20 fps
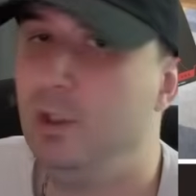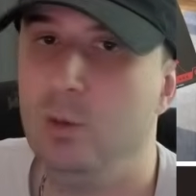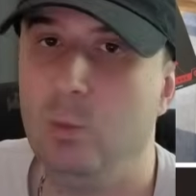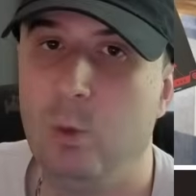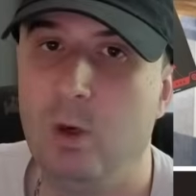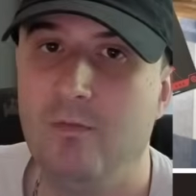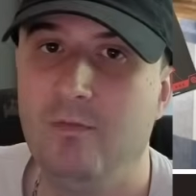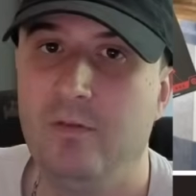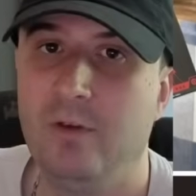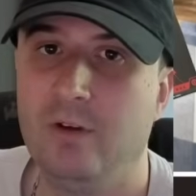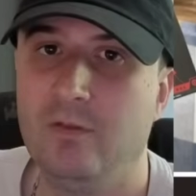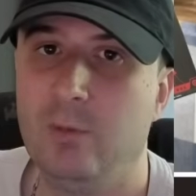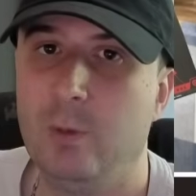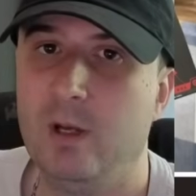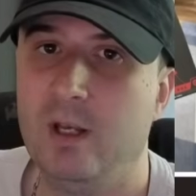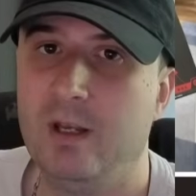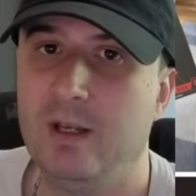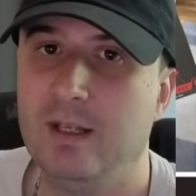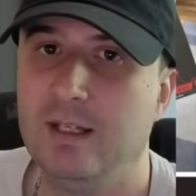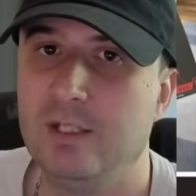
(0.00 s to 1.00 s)

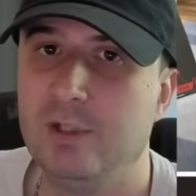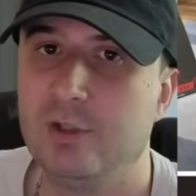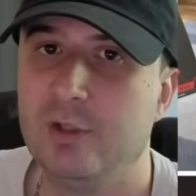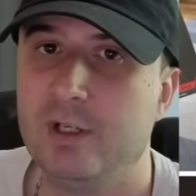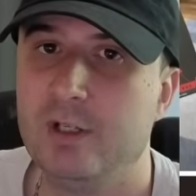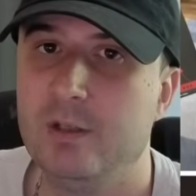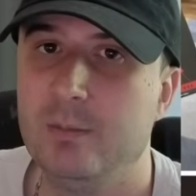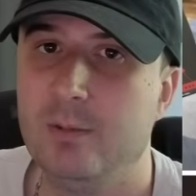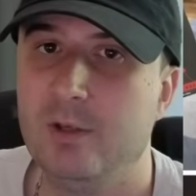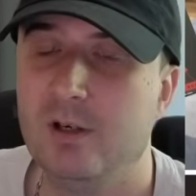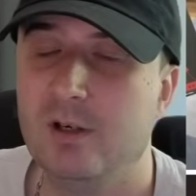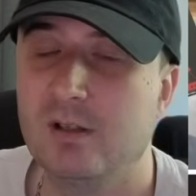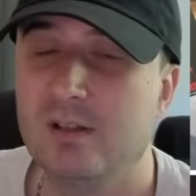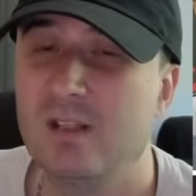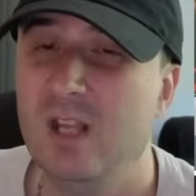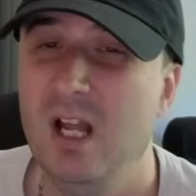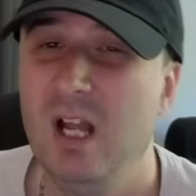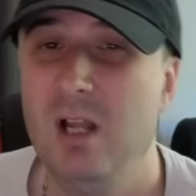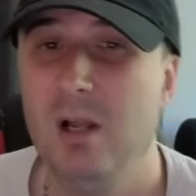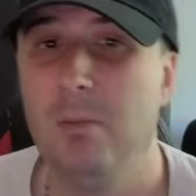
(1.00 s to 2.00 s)
151 Elite Trainer box.
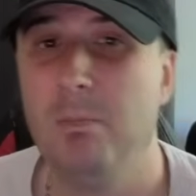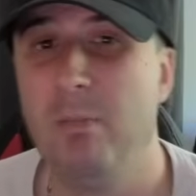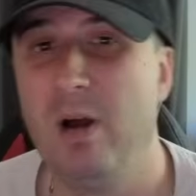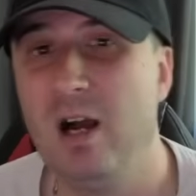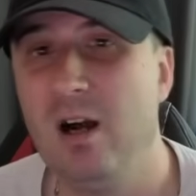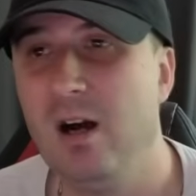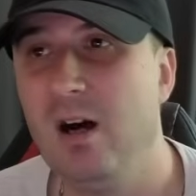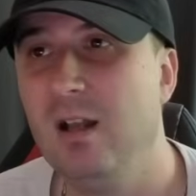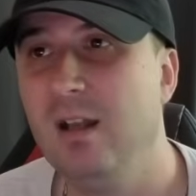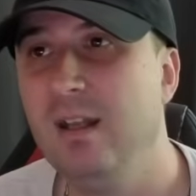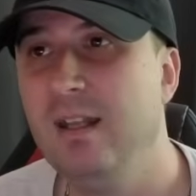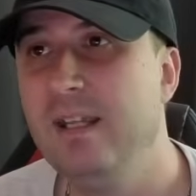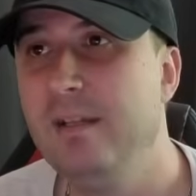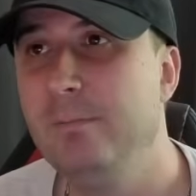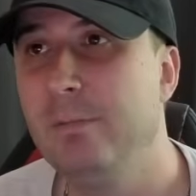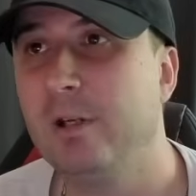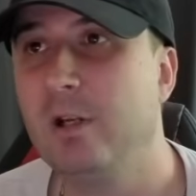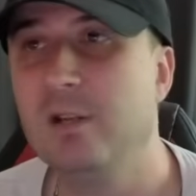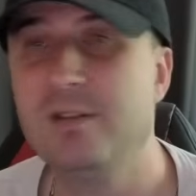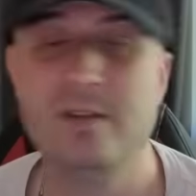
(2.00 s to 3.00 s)
Partly
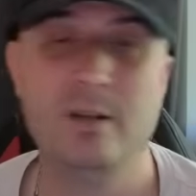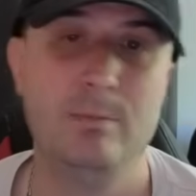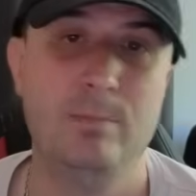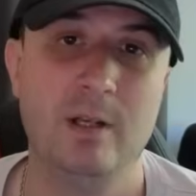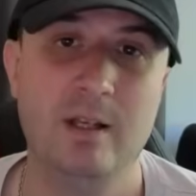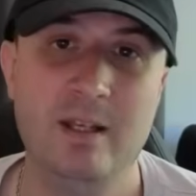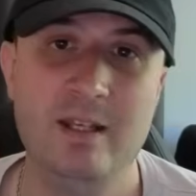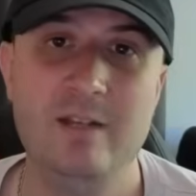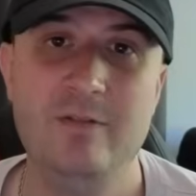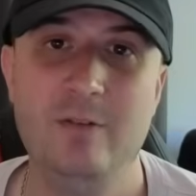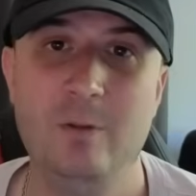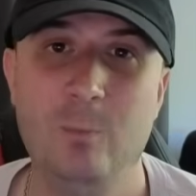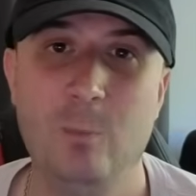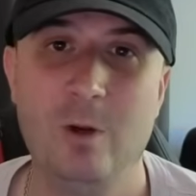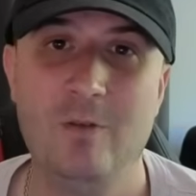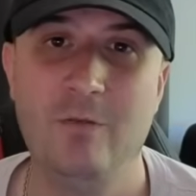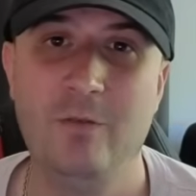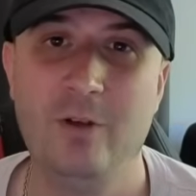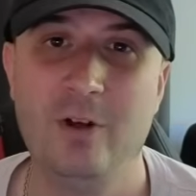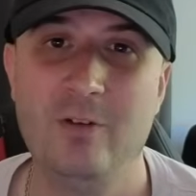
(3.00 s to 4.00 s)
because I believe in
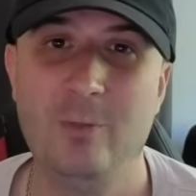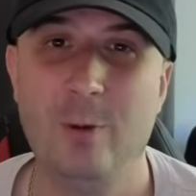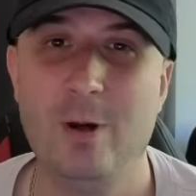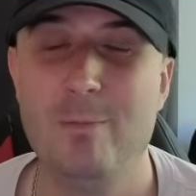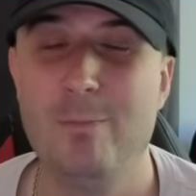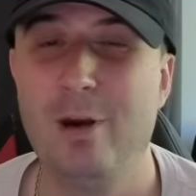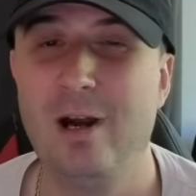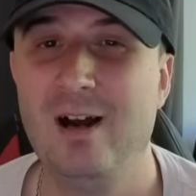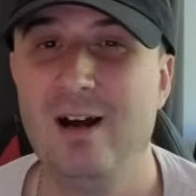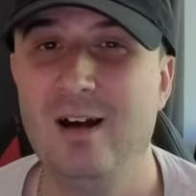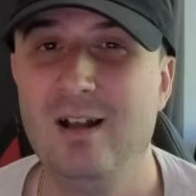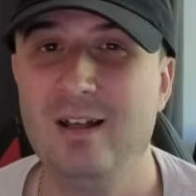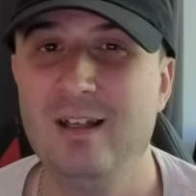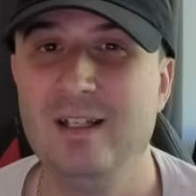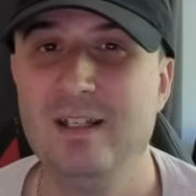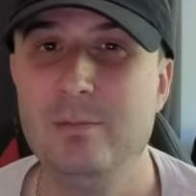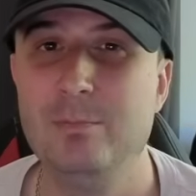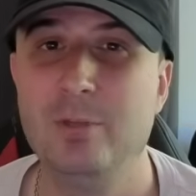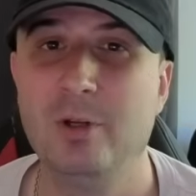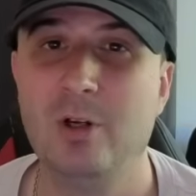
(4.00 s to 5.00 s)
151,
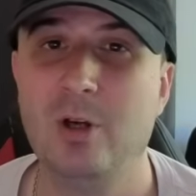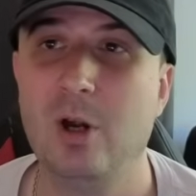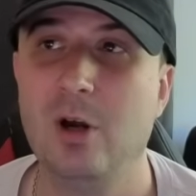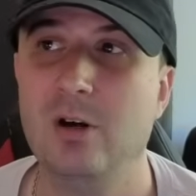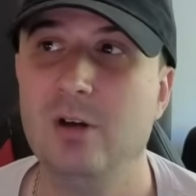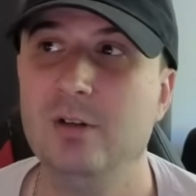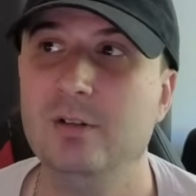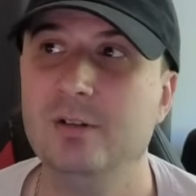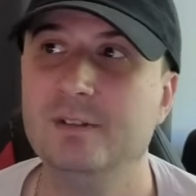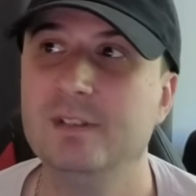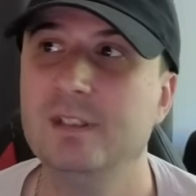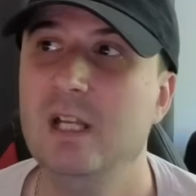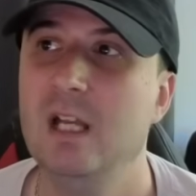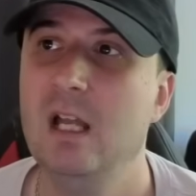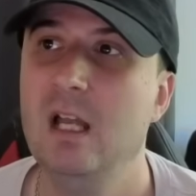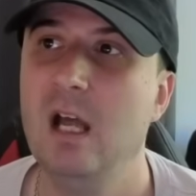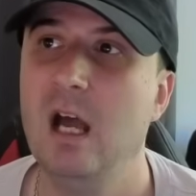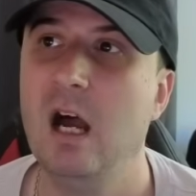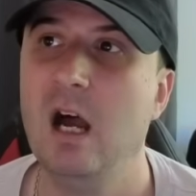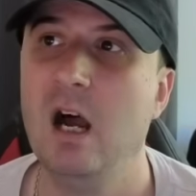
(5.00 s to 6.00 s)
partly because
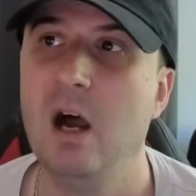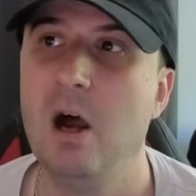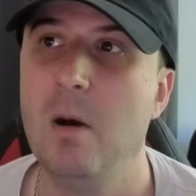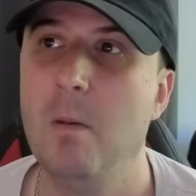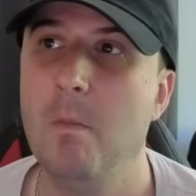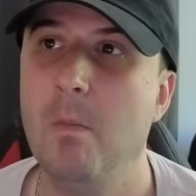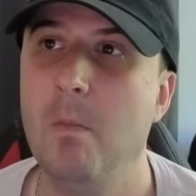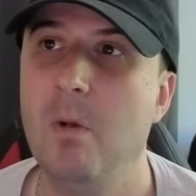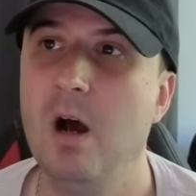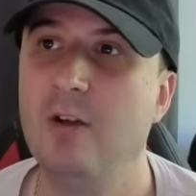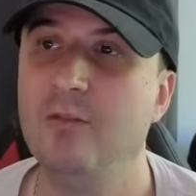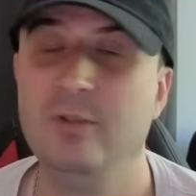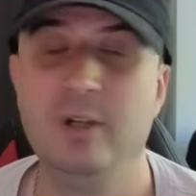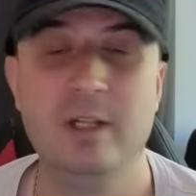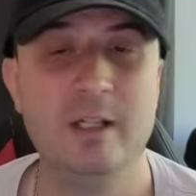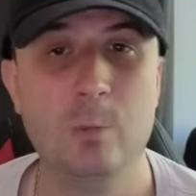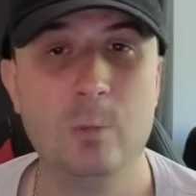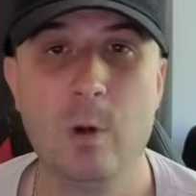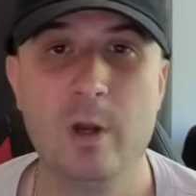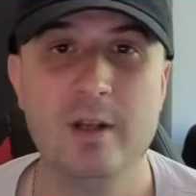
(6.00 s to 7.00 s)
I
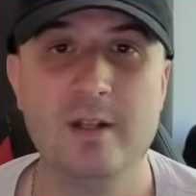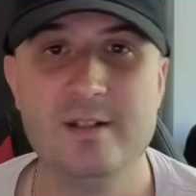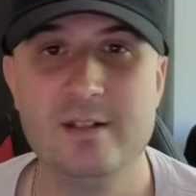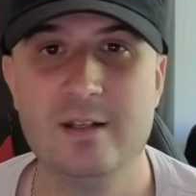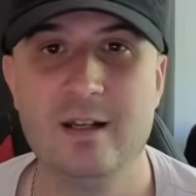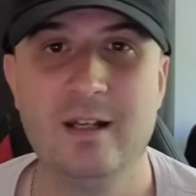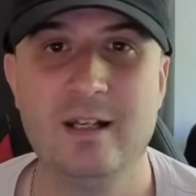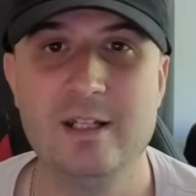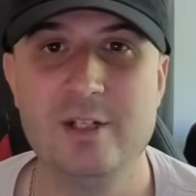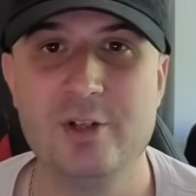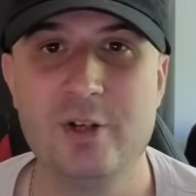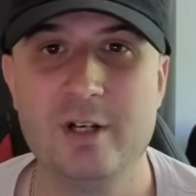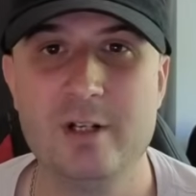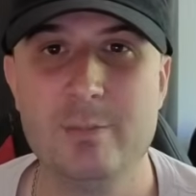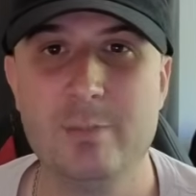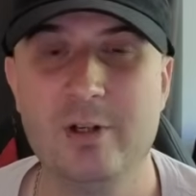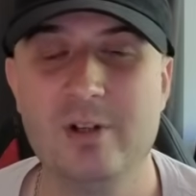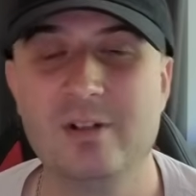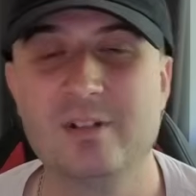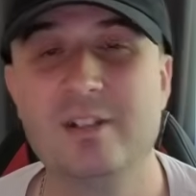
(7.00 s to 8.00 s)
really wanted an Elite Trainer
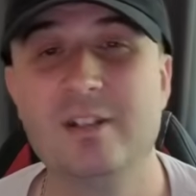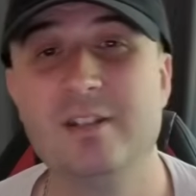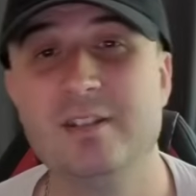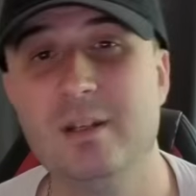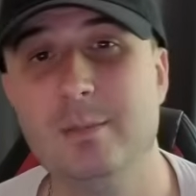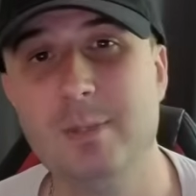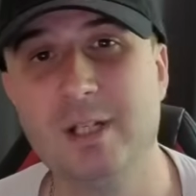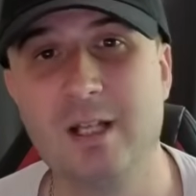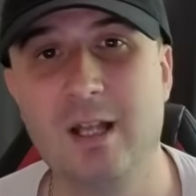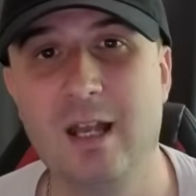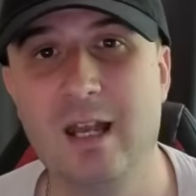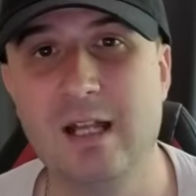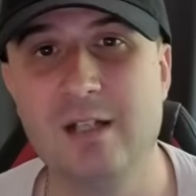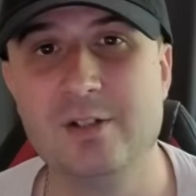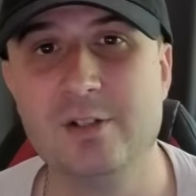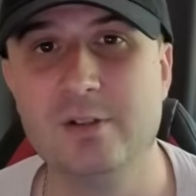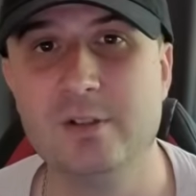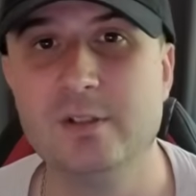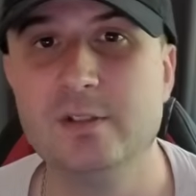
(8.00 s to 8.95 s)
box because I'm a collector as